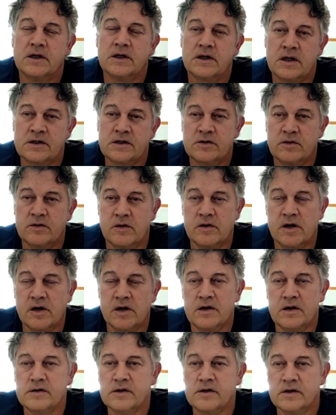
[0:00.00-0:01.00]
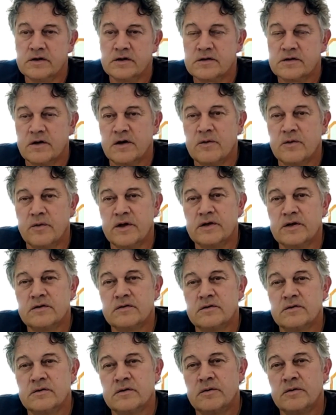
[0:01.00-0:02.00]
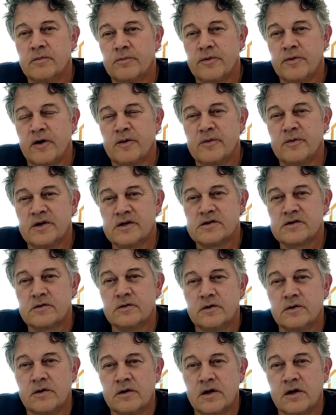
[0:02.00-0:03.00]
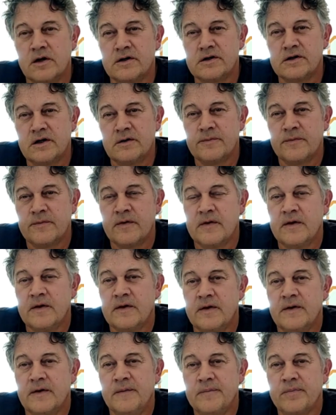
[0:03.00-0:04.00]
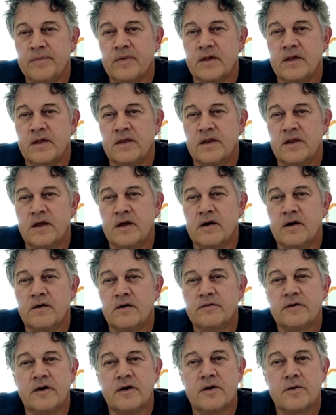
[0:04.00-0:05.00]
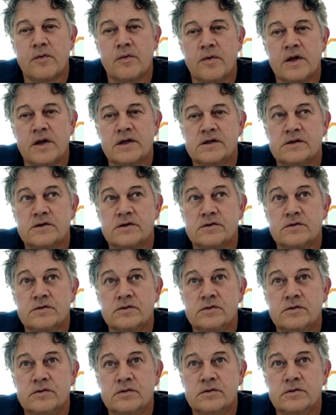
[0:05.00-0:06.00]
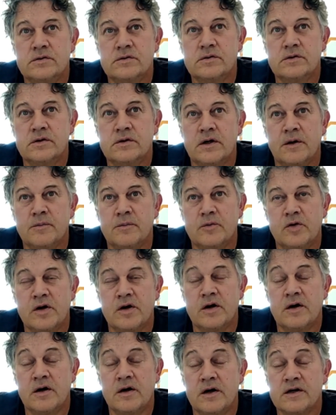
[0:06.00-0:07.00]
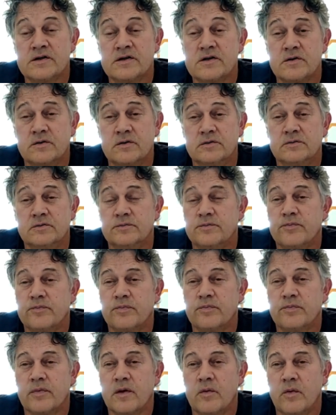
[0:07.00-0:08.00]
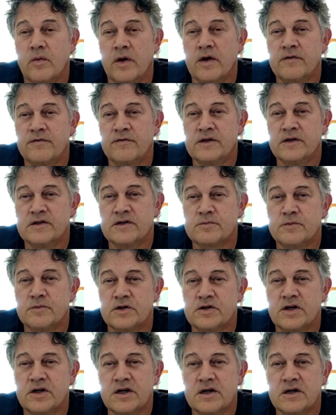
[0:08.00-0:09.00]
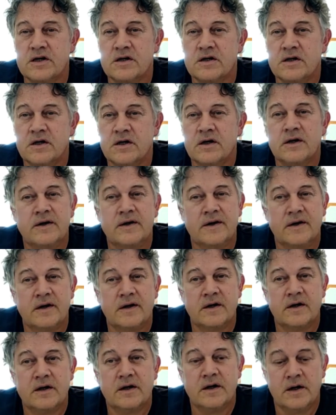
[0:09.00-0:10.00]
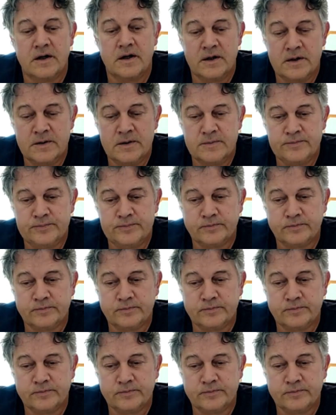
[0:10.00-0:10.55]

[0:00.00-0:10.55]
close to Okahandja. So I went to primary school, Okahandja. Thereafter, I went to Yamoa High School, where I finished matric. I